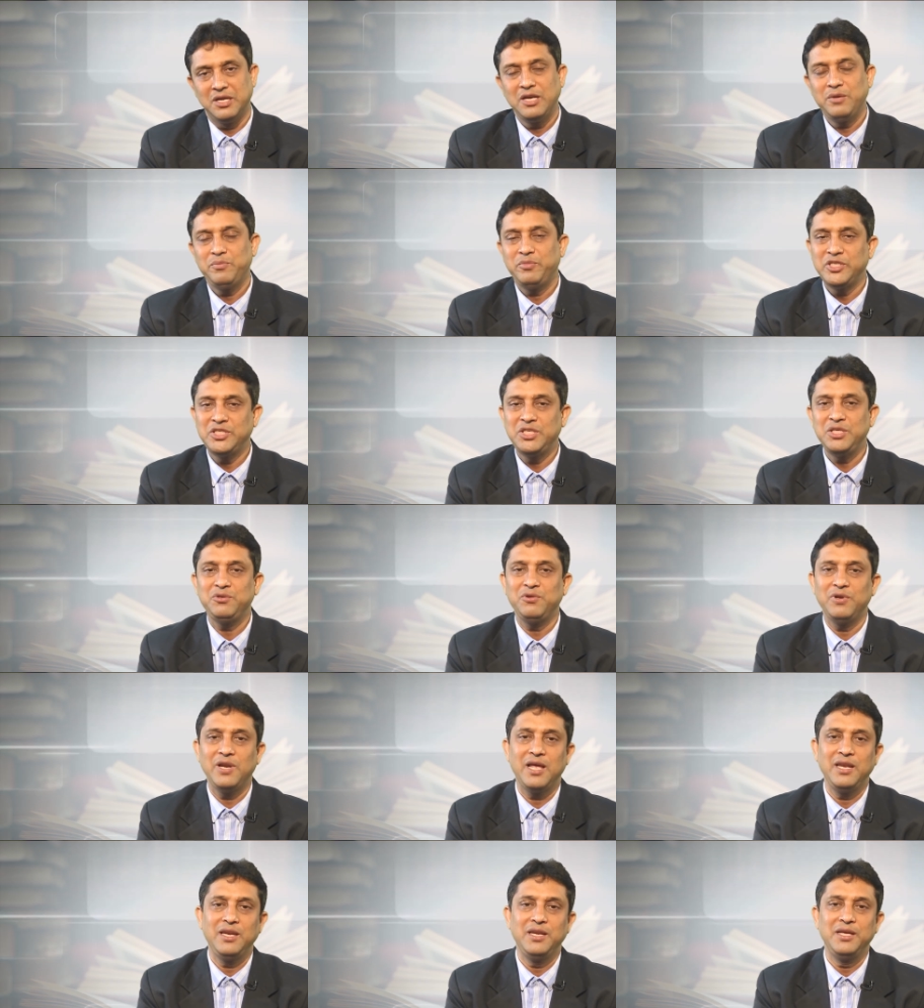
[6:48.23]
and
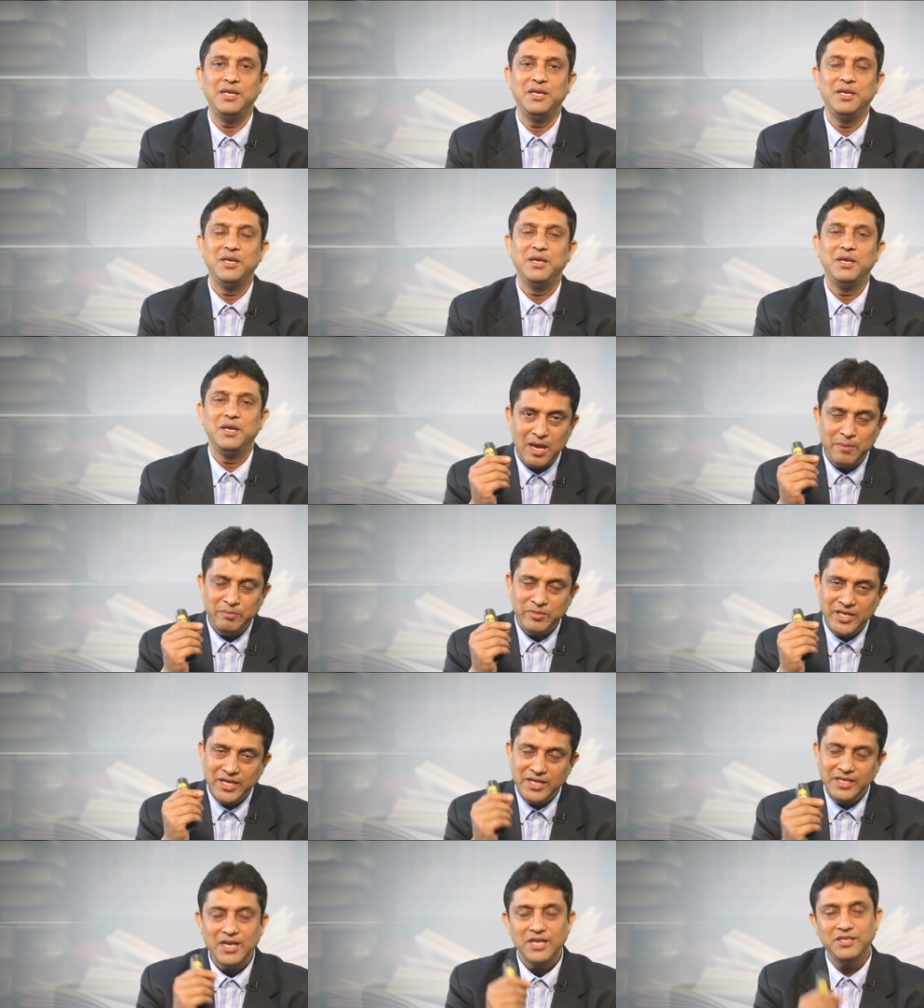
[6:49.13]
particularly game
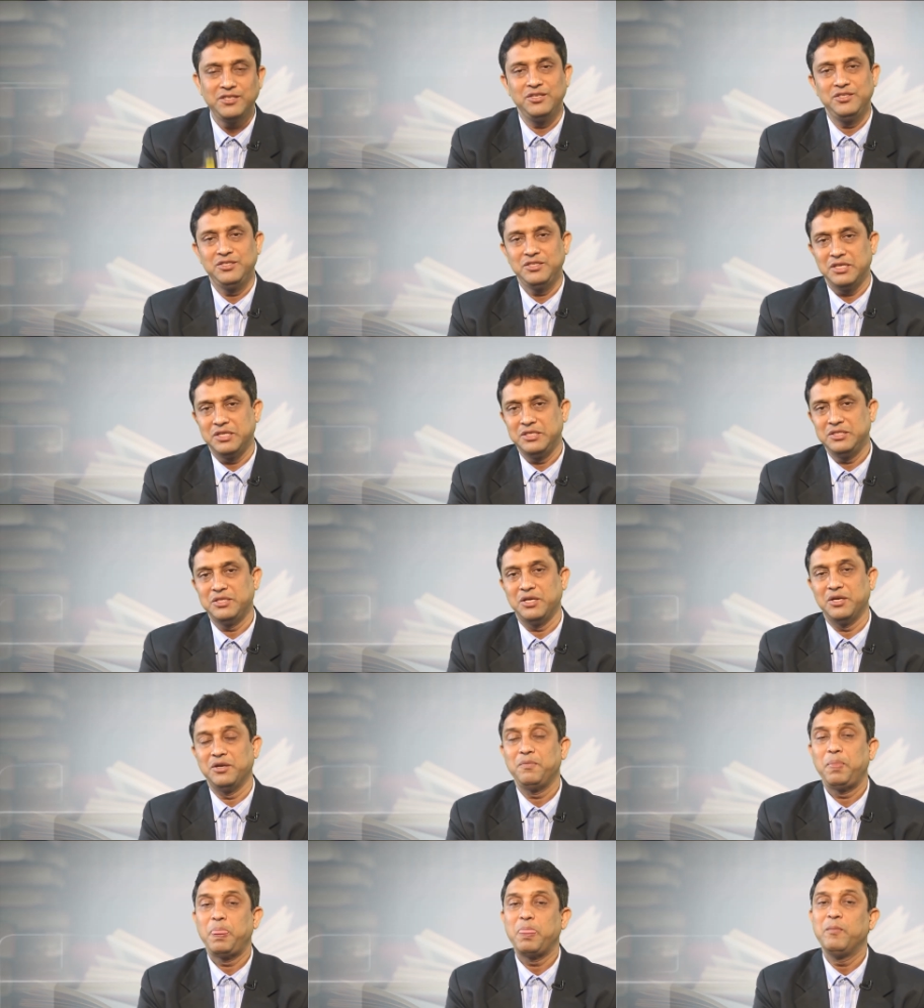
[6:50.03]
cricket is
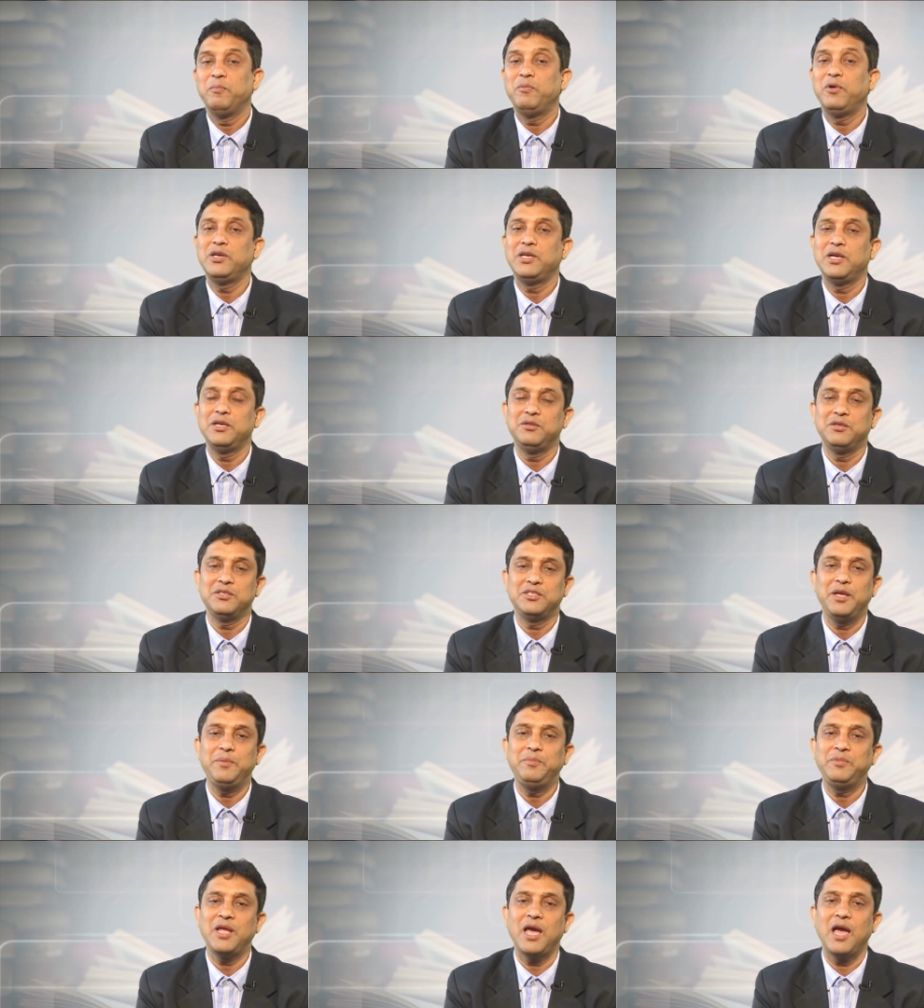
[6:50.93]
concerned. But at the
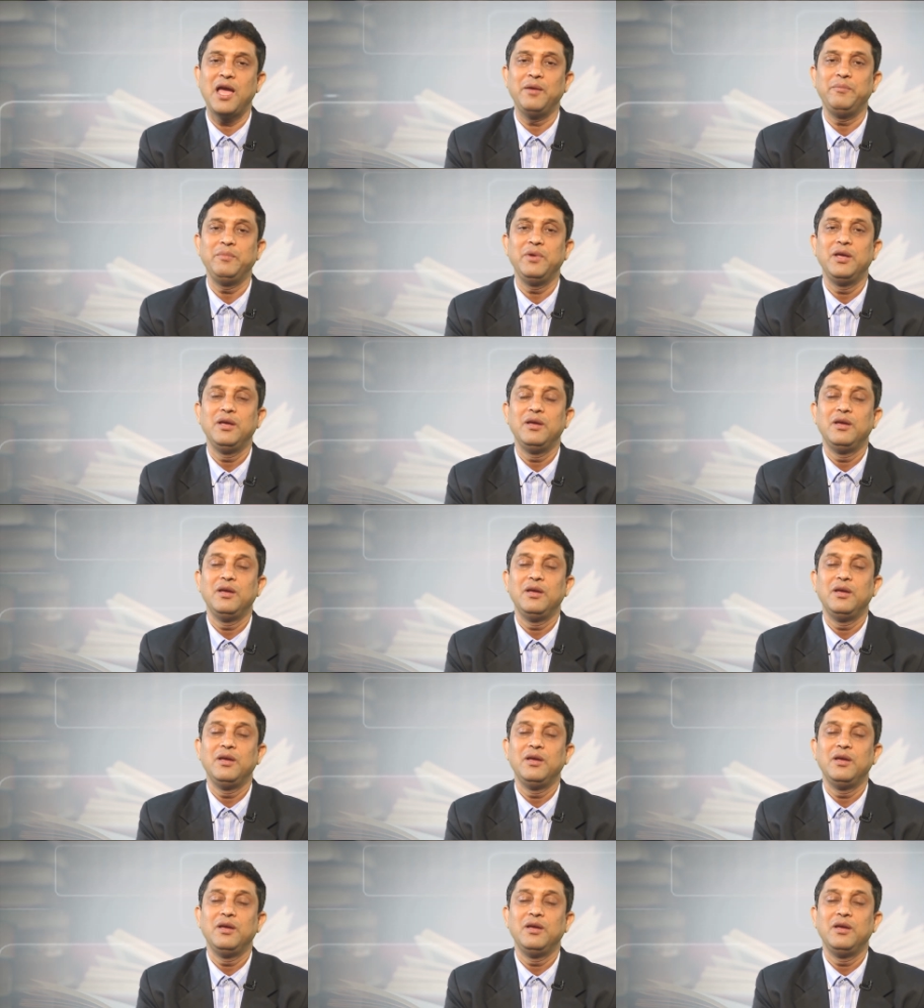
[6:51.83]
same time,